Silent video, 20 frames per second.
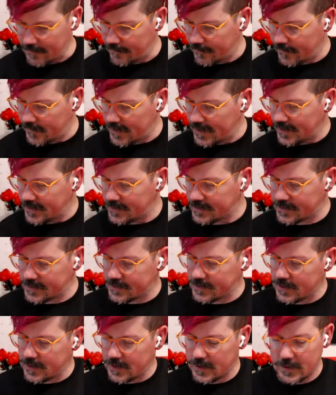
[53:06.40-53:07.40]

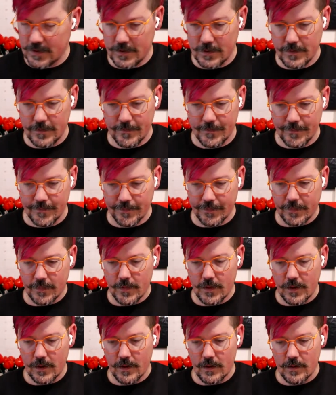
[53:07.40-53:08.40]
These
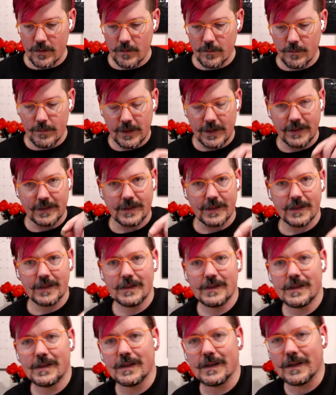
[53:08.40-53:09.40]

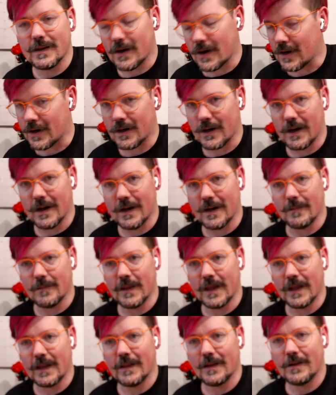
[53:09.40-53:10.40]
pieces that are
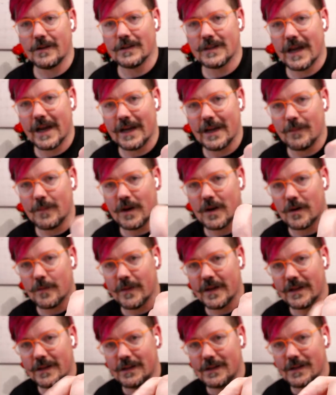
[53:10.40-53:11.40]
like little tiny
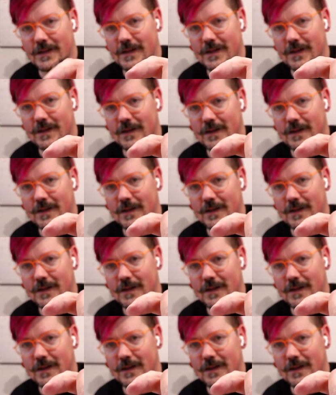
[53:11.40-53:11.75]
pyramids.